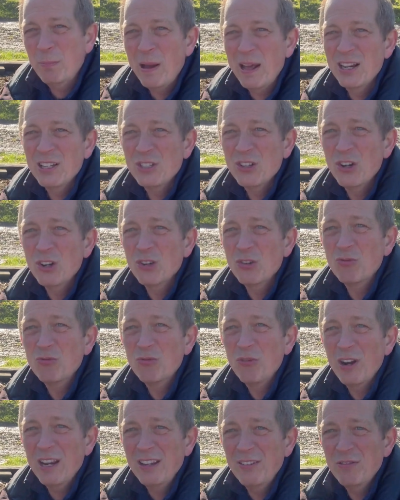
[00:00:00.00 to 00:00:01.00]
pallets are a
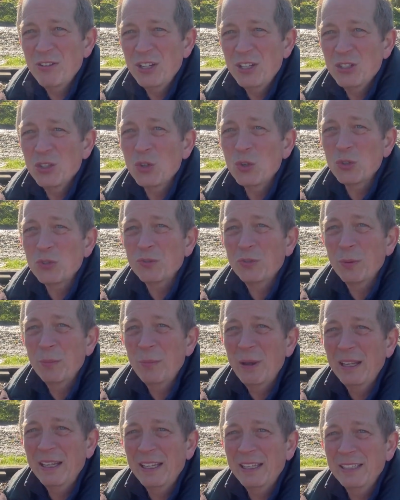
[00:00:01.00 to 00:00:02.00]
great resource for
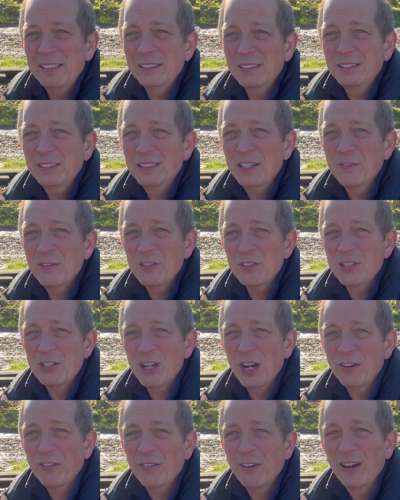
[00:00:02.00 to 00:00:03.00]
making different
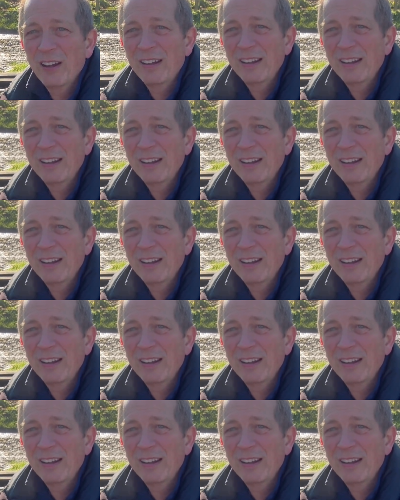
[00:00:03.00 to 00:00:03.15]
stuff.